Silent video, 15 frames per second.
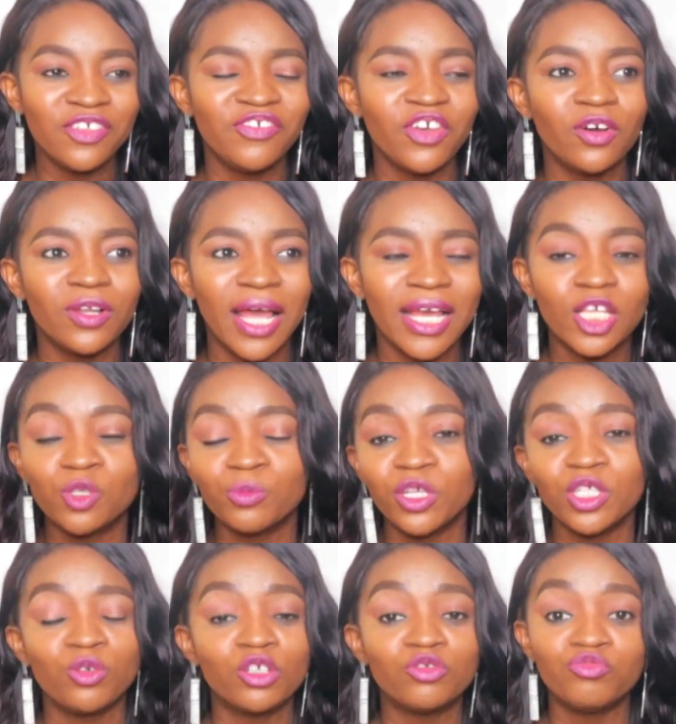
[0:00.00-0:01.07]
just felt like
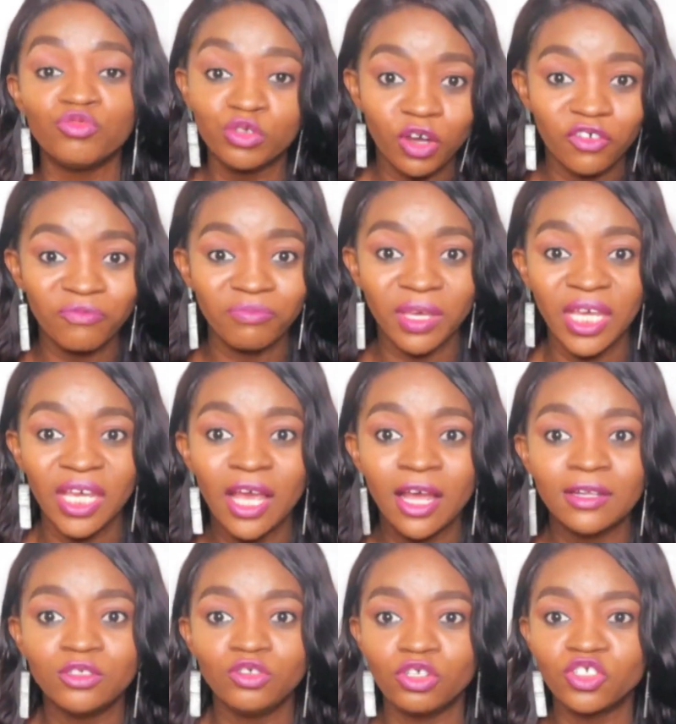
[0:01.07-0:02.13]
it was rude of me
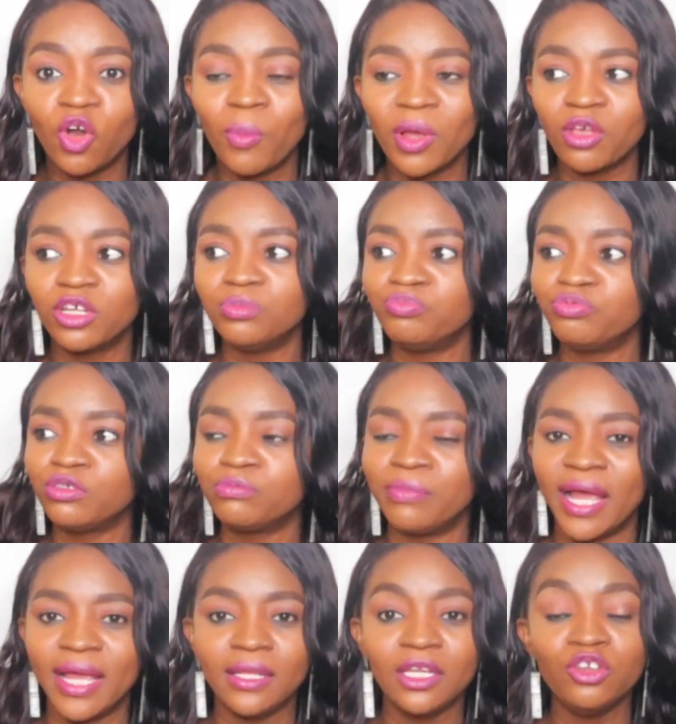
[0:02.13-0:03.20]
to just come and just boot
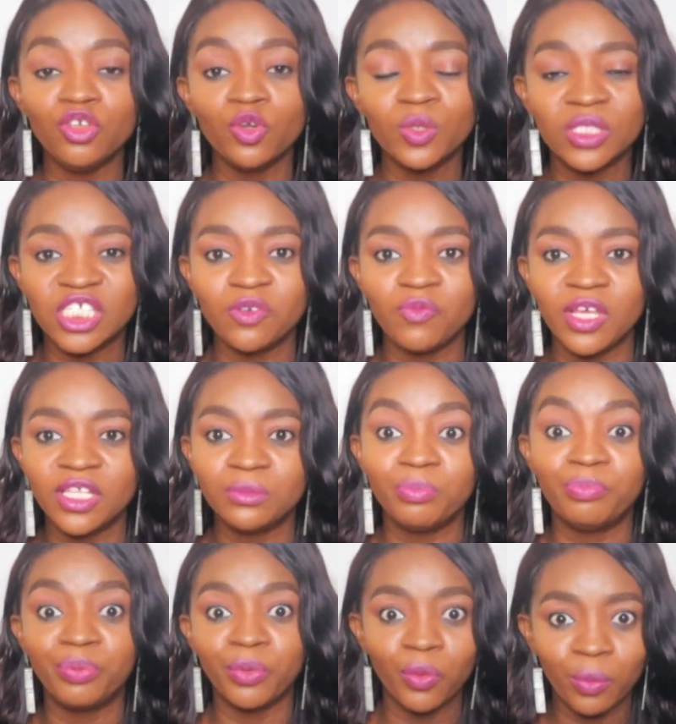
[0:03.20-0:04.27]
my new series
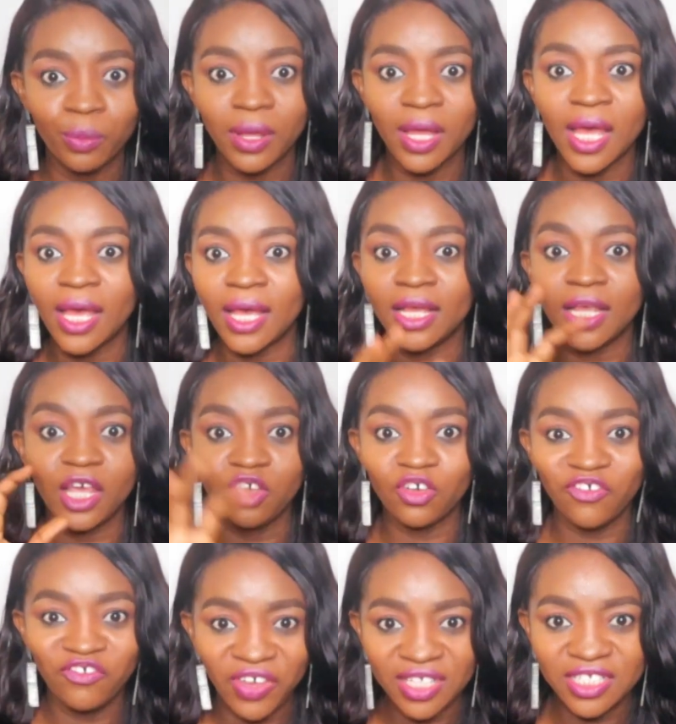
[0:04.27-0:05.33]
boom in
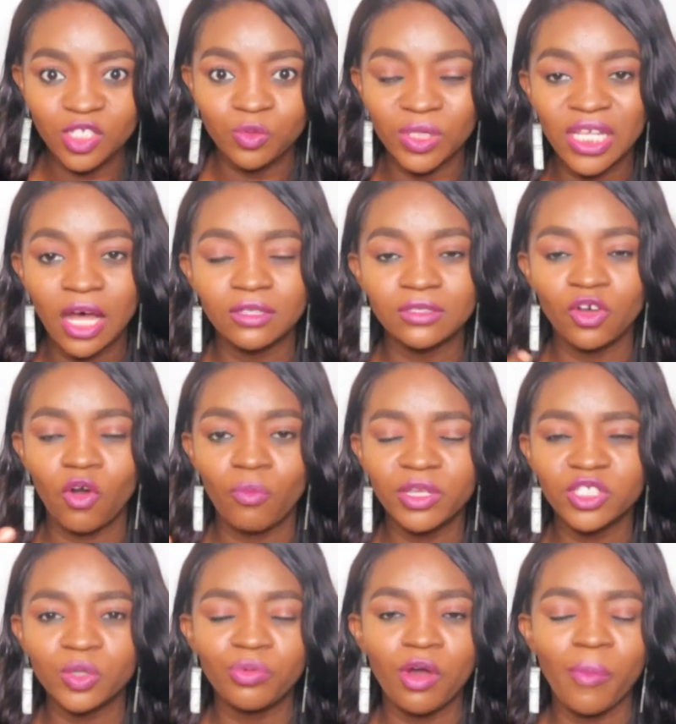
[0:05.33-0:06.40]
your faces without
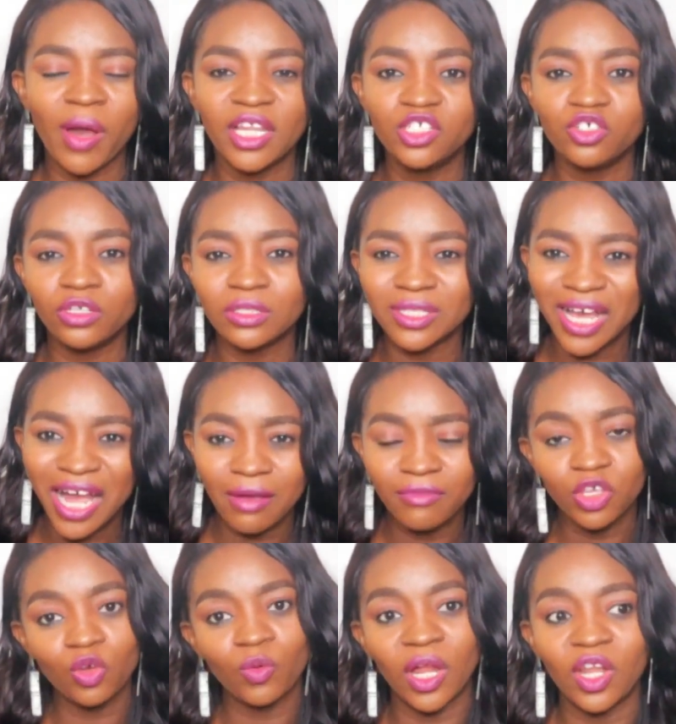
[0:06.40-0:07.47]
coming to properly just
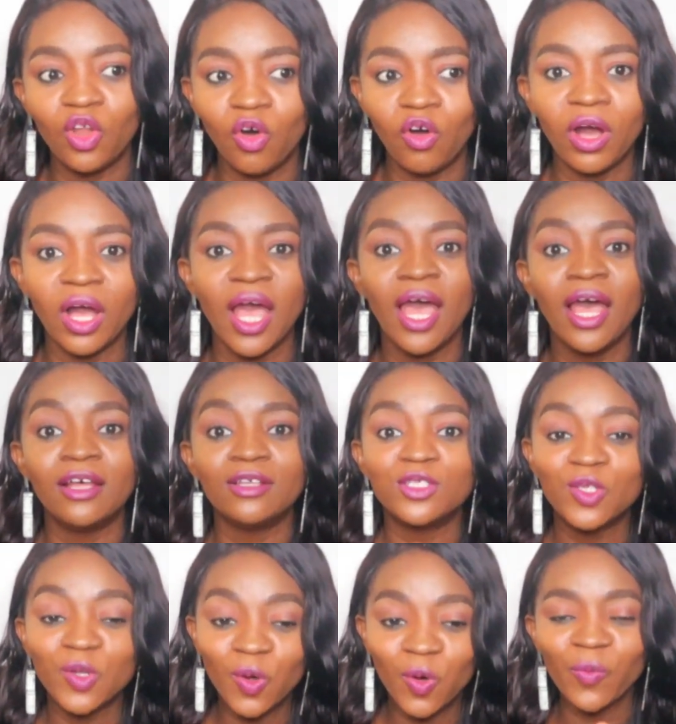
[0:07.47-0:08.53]
carry you along.
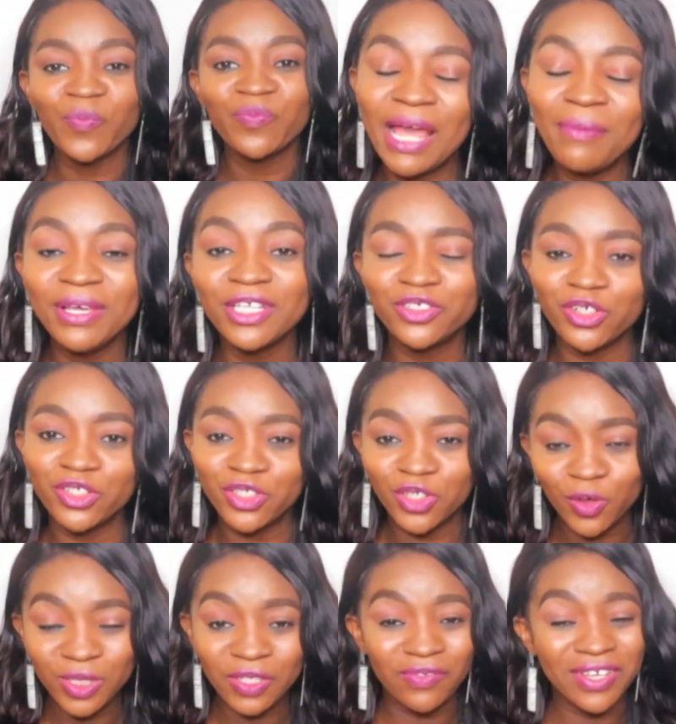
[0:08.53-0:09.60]
So let me
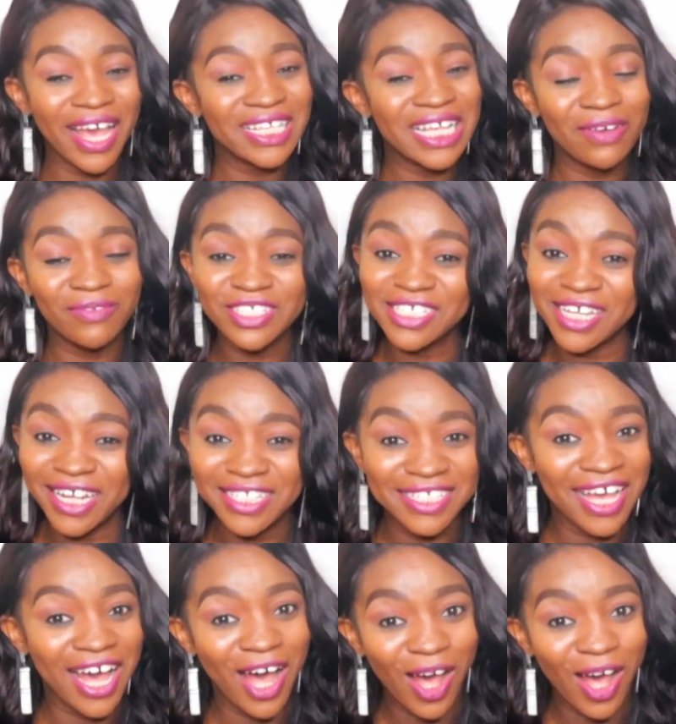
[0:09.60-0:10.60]
introduce, if you guys haven't checked it